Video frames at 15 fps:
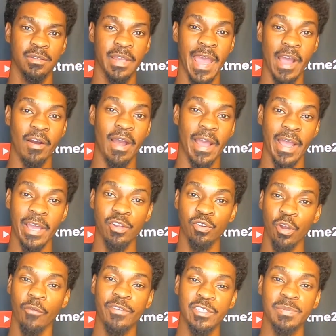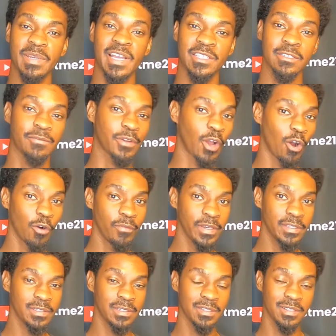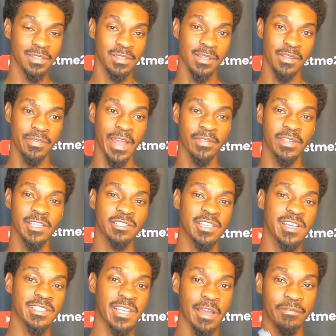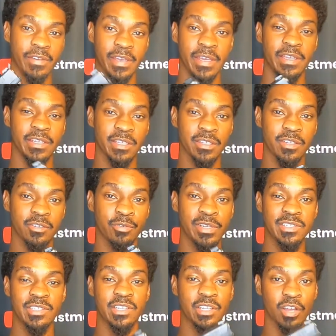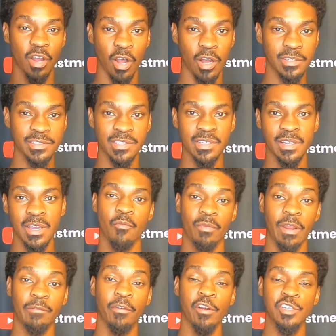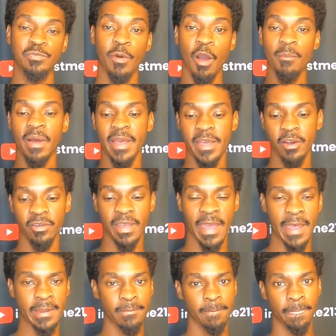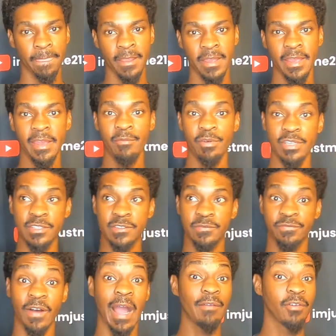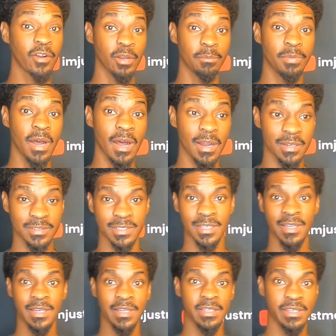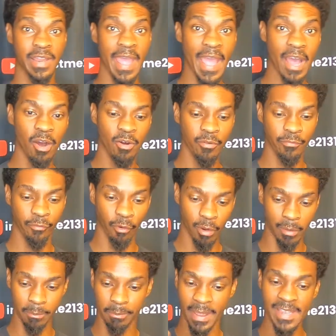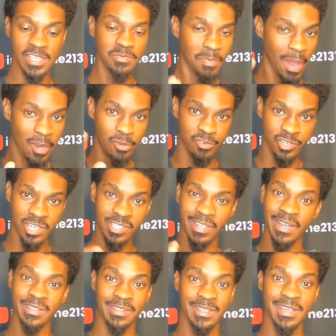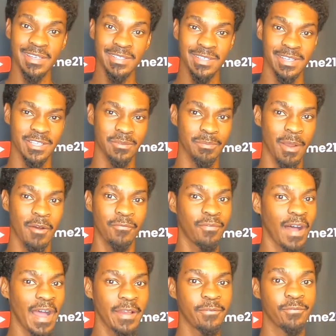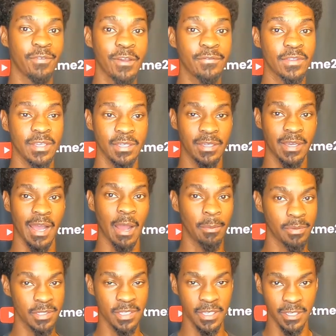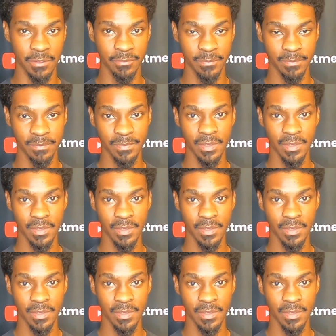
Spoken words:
Now, I don't know if it's because of COVID that these things have increased in cost. When I first bought my Hellcat, it was $500. Now, for a base model just like this, it's about $550, I believe.